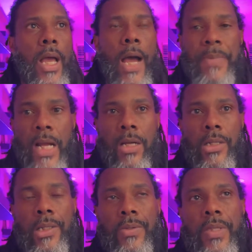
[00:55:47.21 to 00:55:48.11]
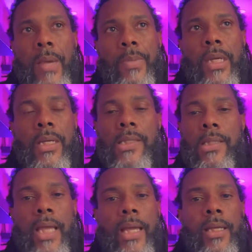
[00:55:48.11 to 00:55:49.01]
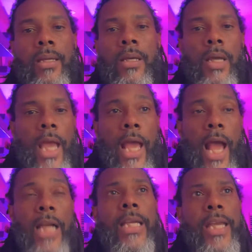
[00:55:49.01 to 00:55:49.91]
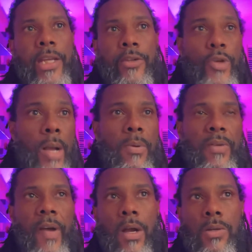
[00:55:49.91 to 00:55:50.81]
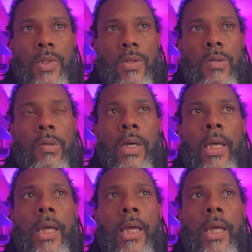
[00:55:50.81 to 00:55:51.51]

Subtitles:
I'm not going to use that because, like, I can get in trouble if I go to school."